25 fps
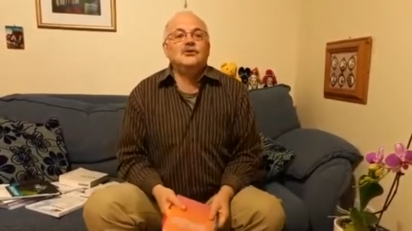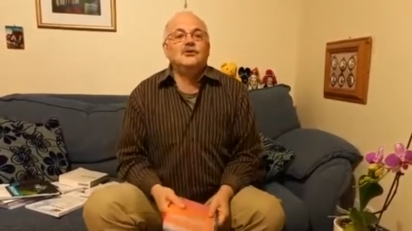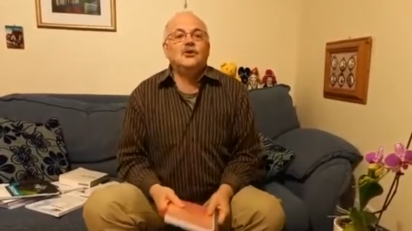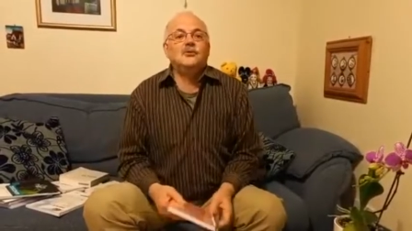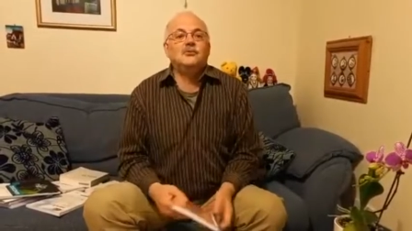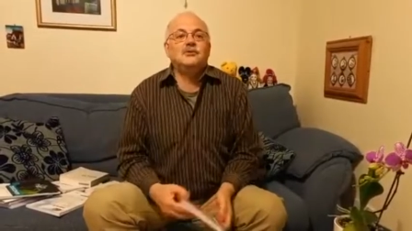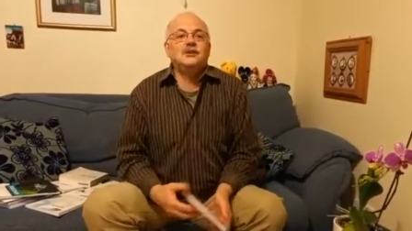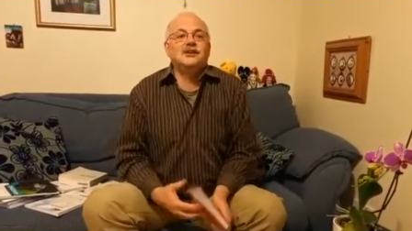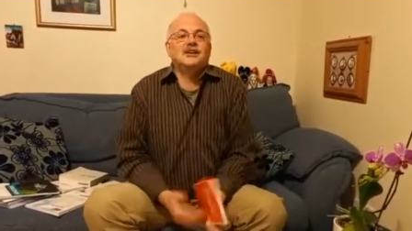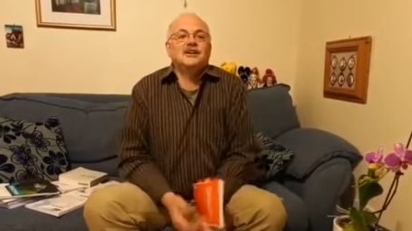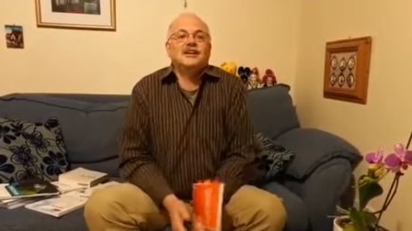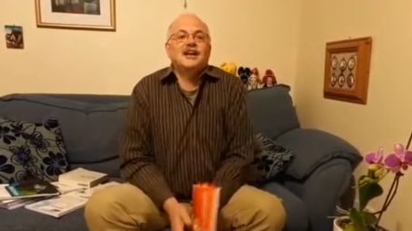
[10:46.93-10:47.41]

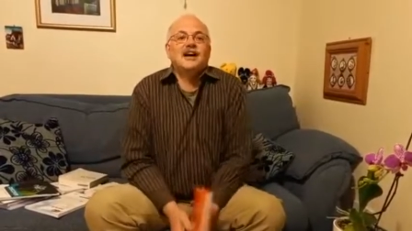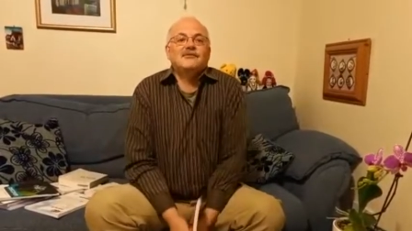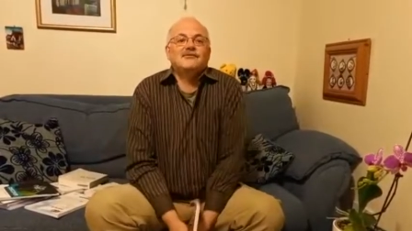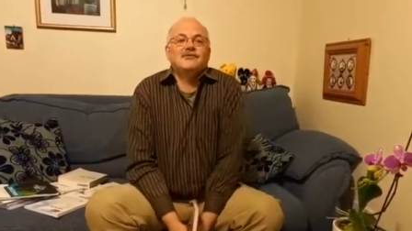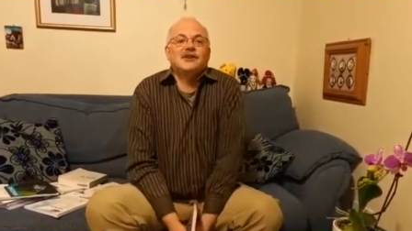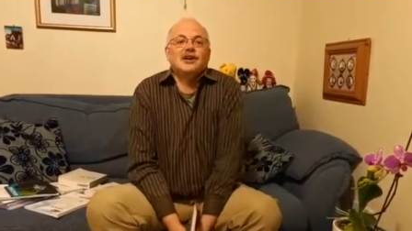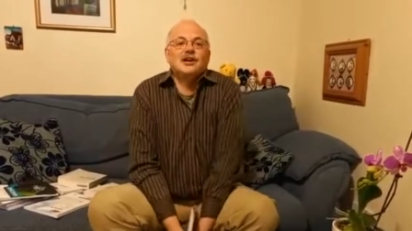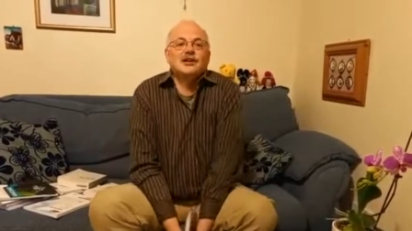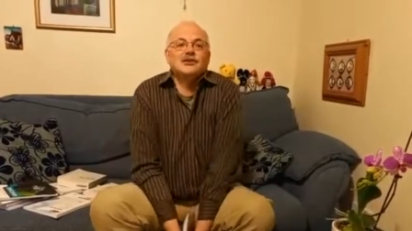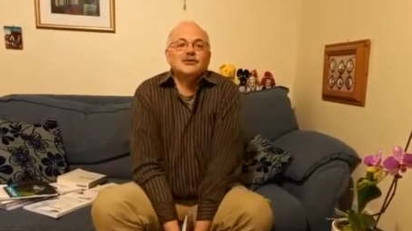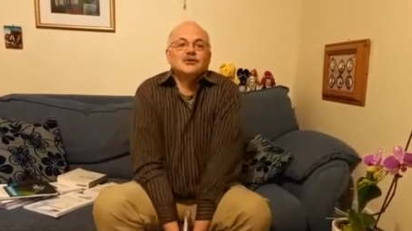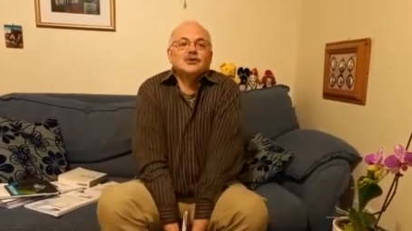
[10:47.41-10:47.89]
Hope you can have
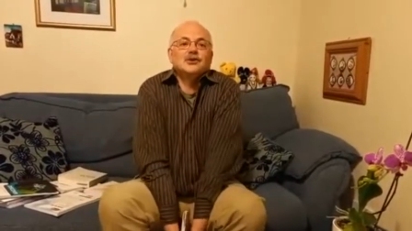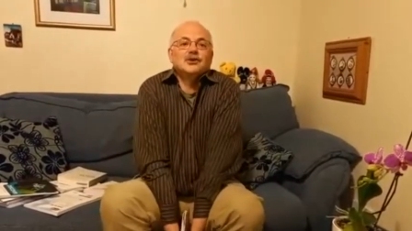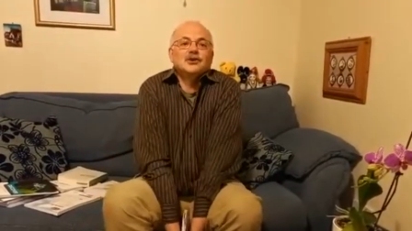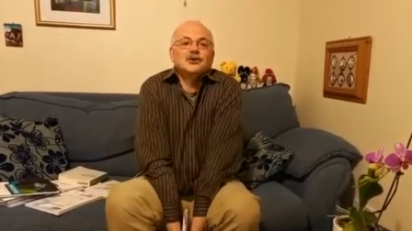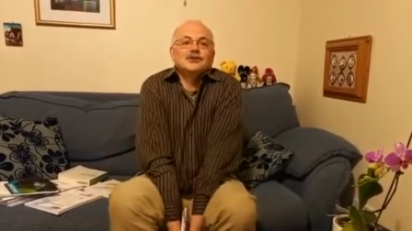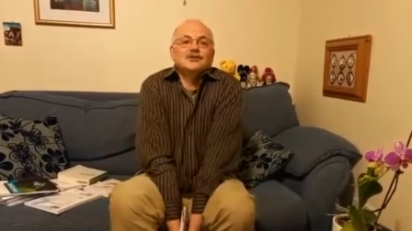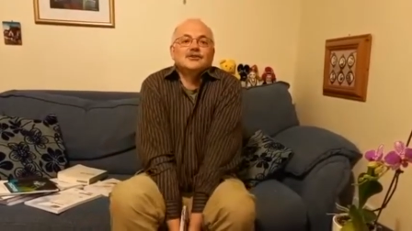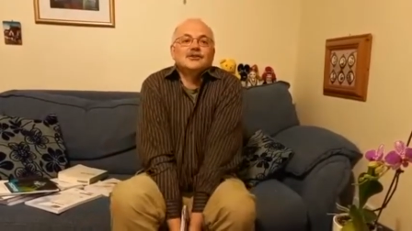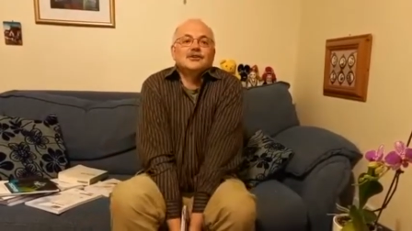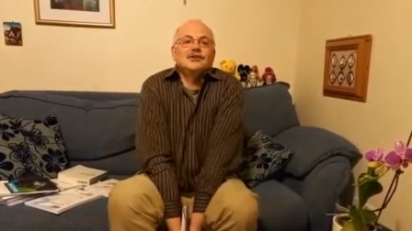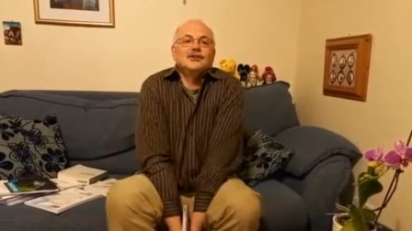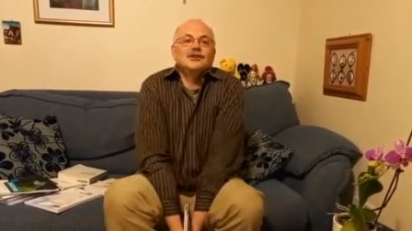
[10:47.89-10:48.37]
a look
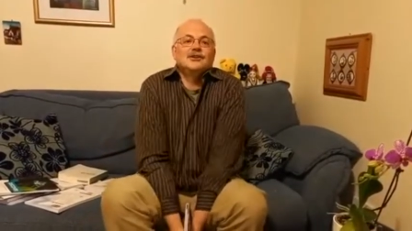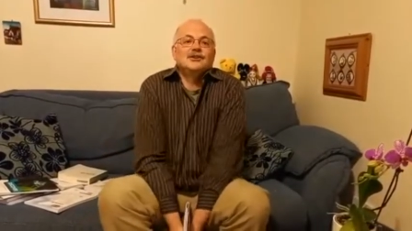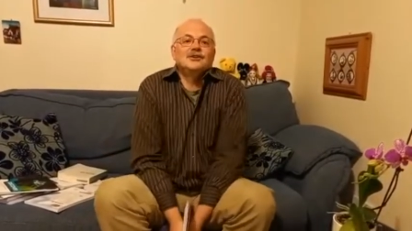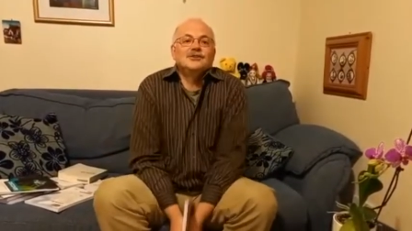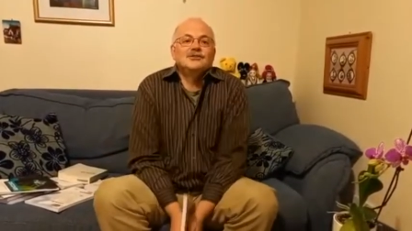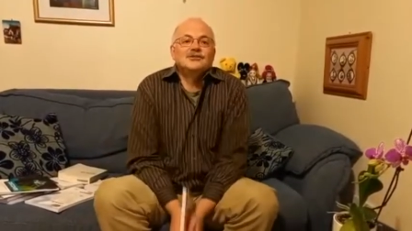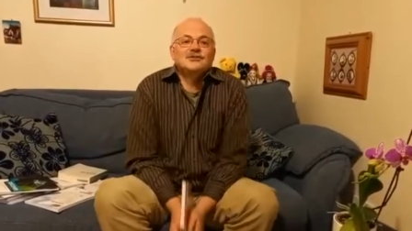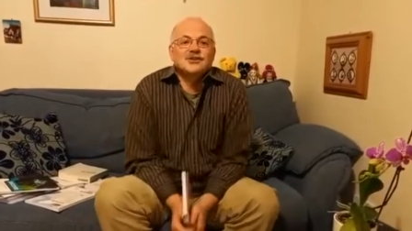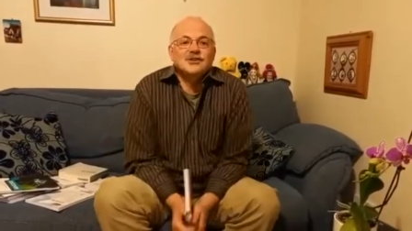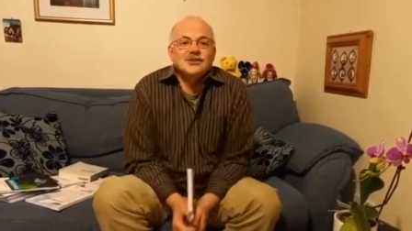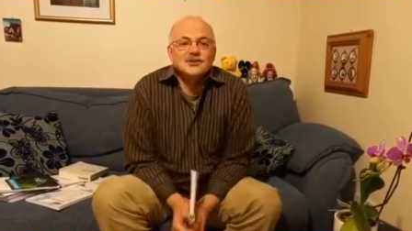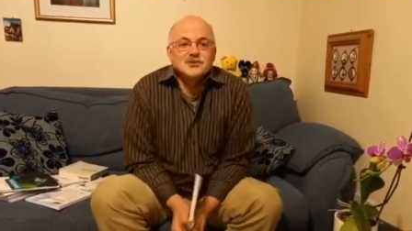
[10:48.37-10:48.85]
at the
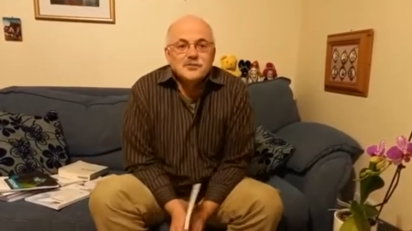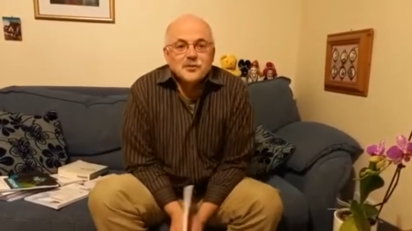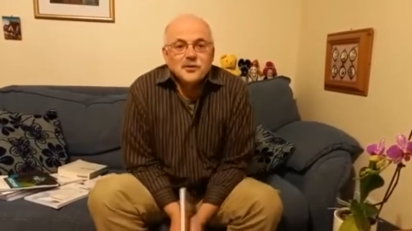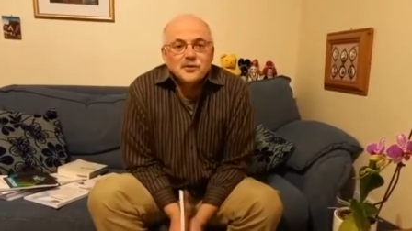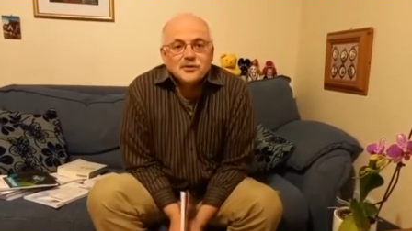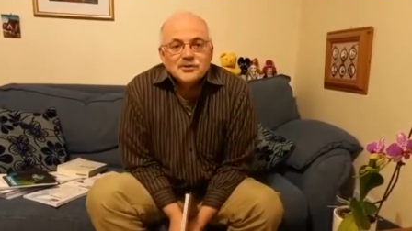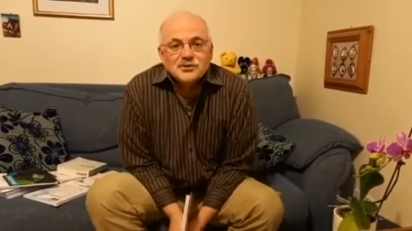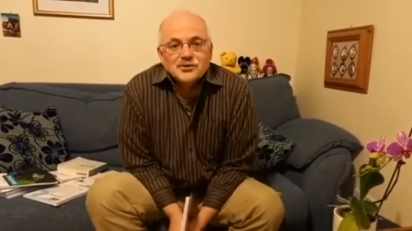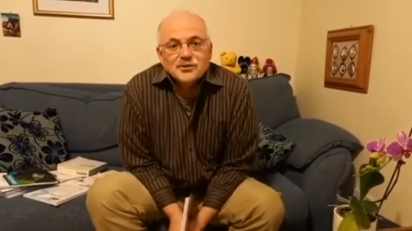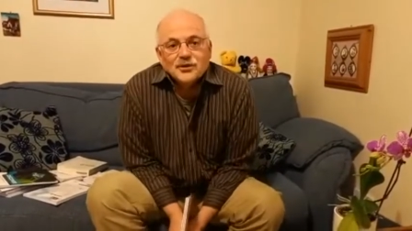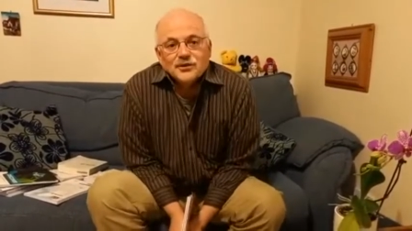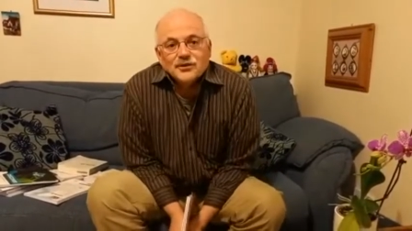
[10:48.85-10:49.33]
church
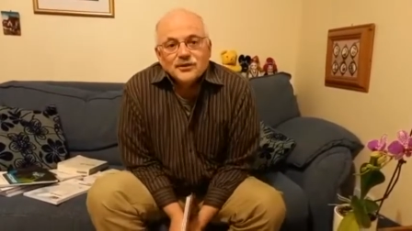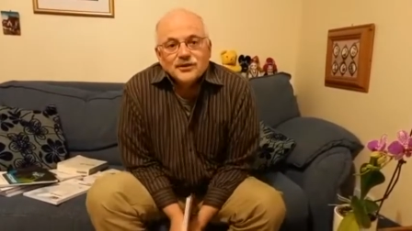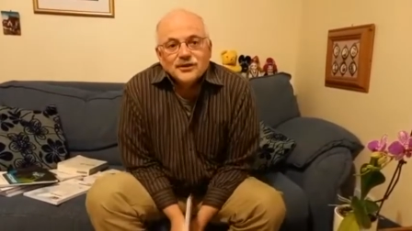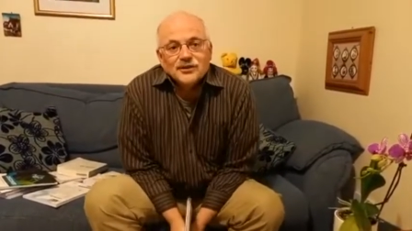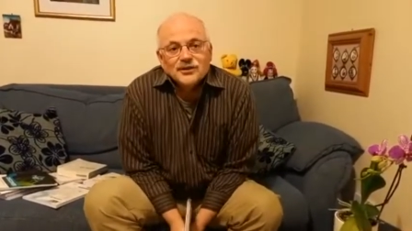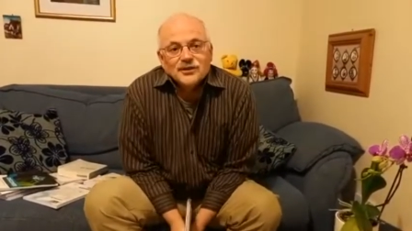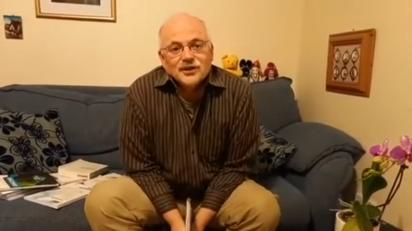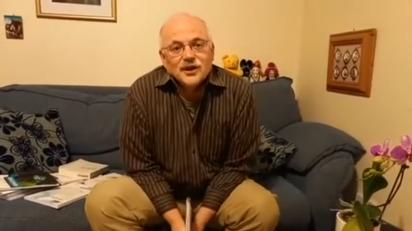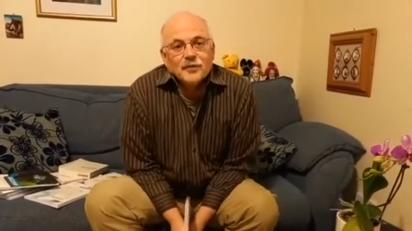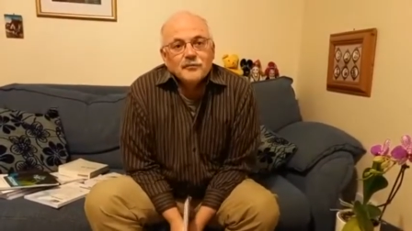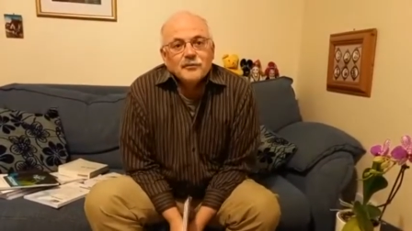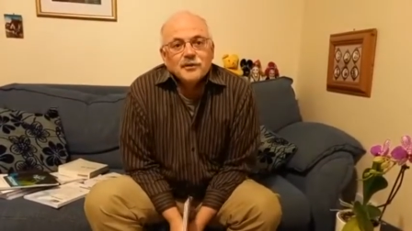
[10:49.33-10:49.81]
bookstall
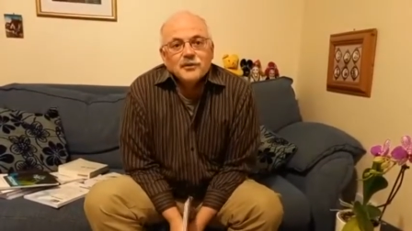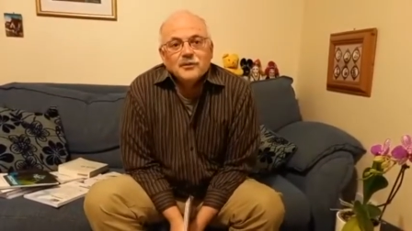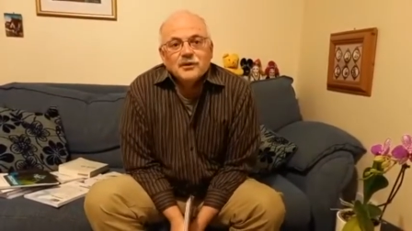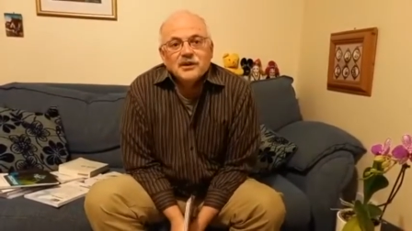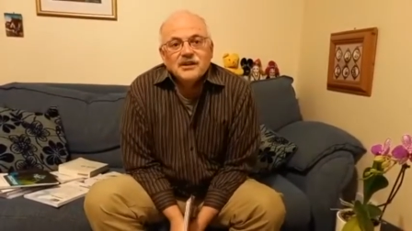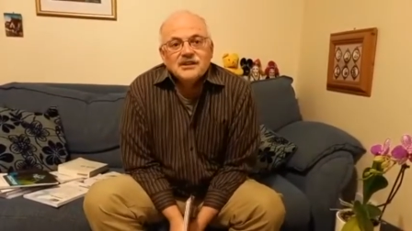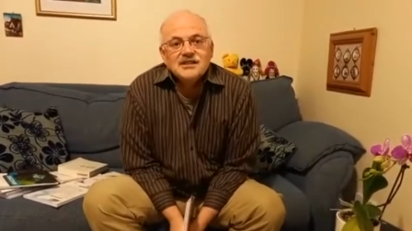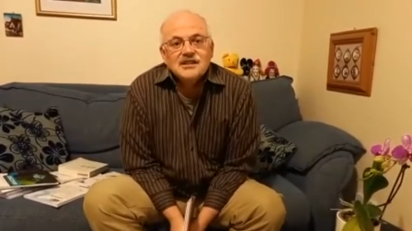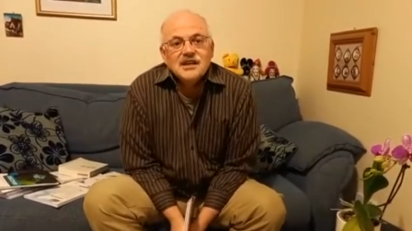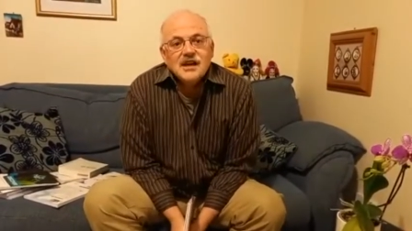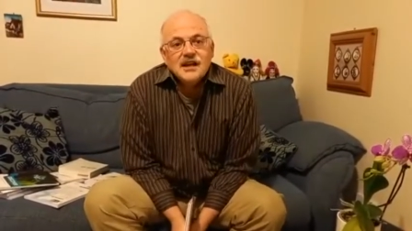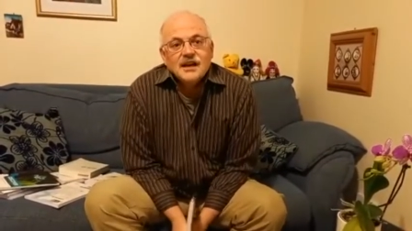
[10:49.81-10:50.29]
in coming
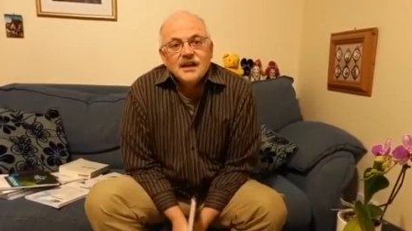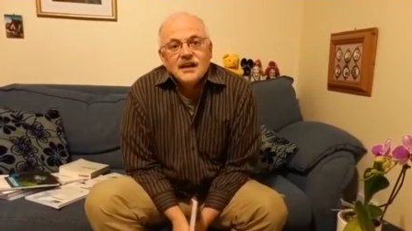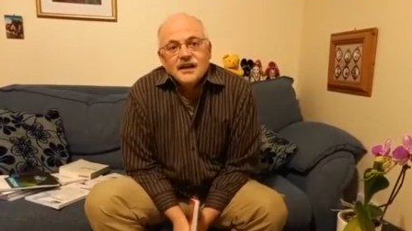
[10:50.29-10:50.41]
weeks.